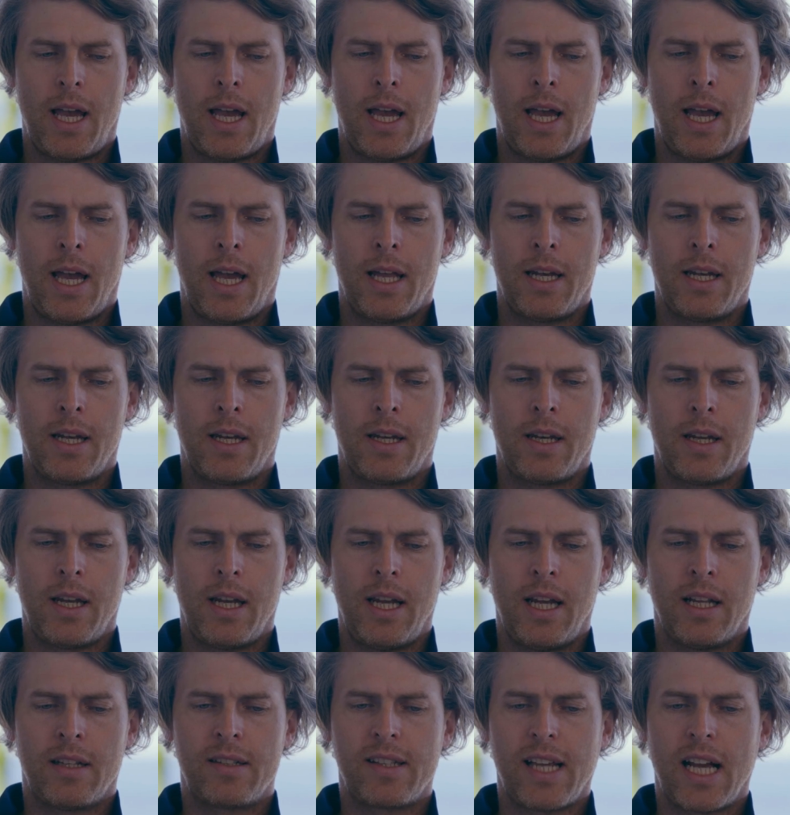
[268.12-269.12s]
And
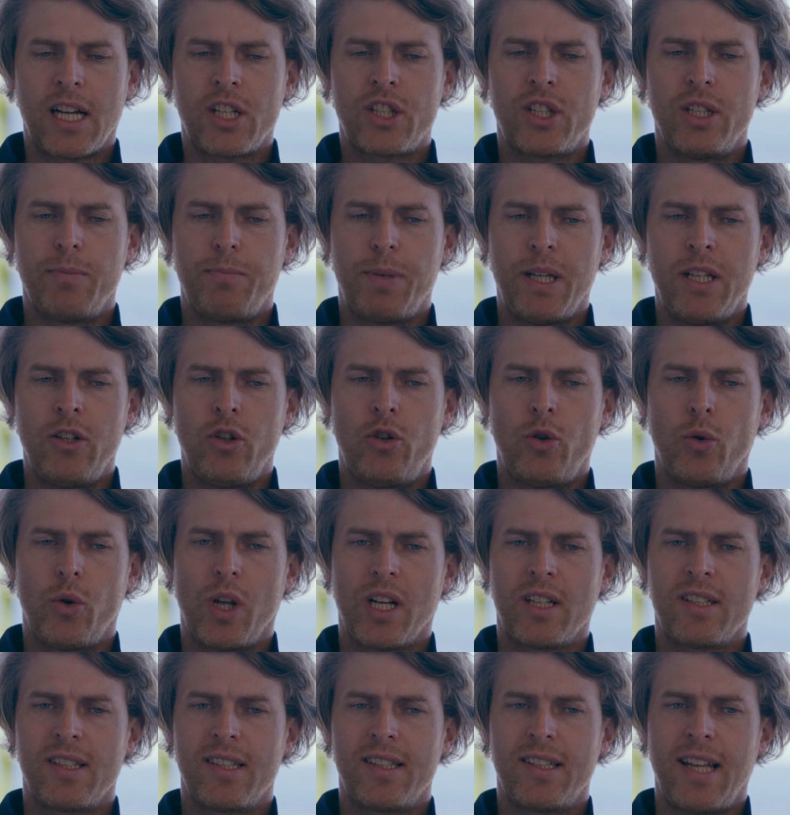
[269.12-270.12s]
it's actually been to
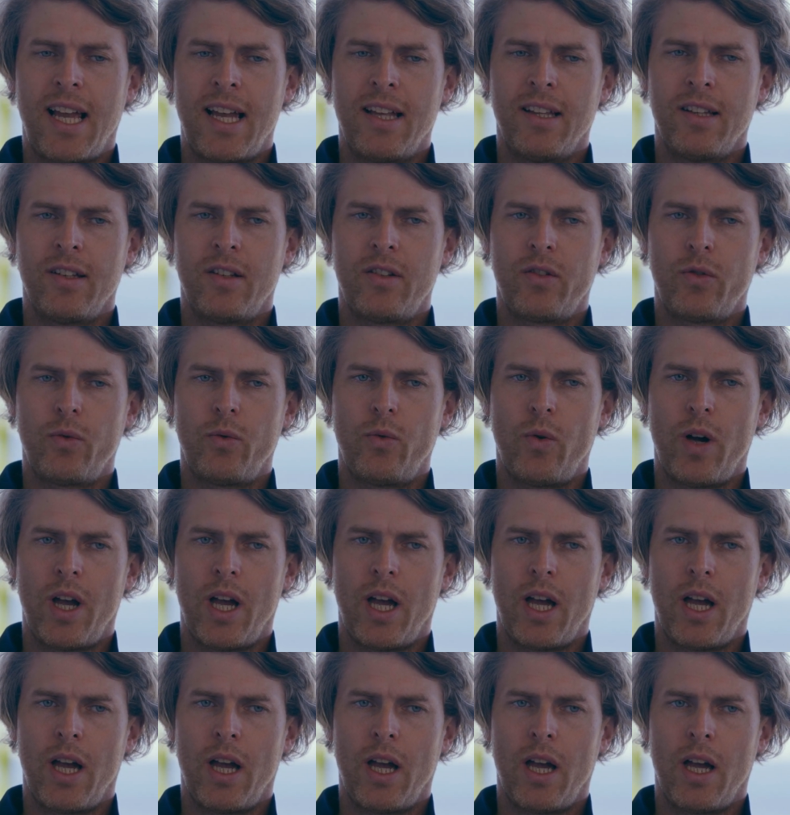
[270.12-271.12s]
the extent
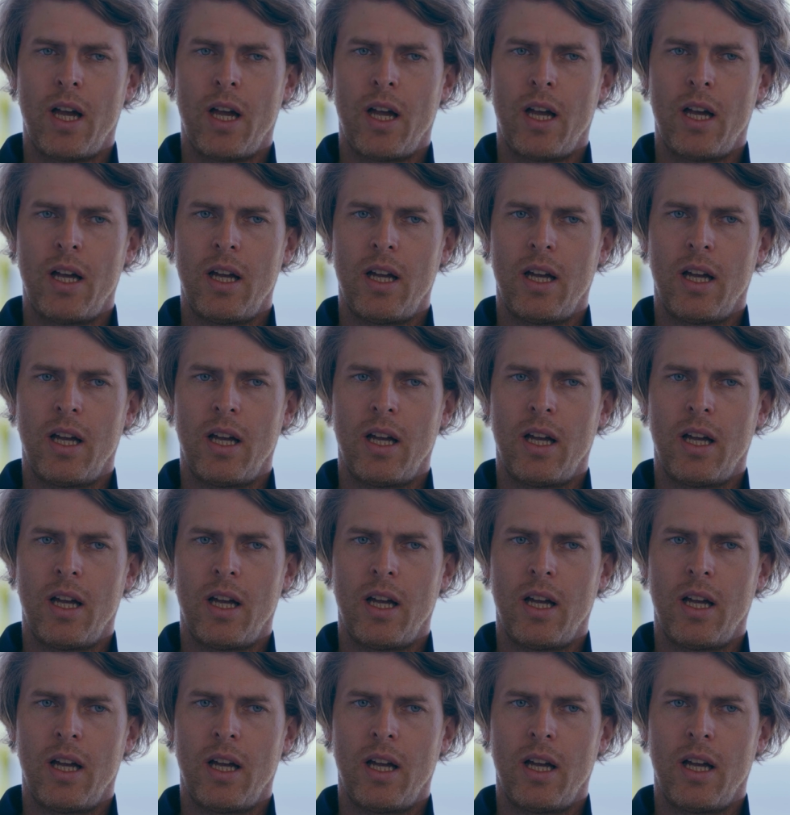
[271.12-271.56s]
where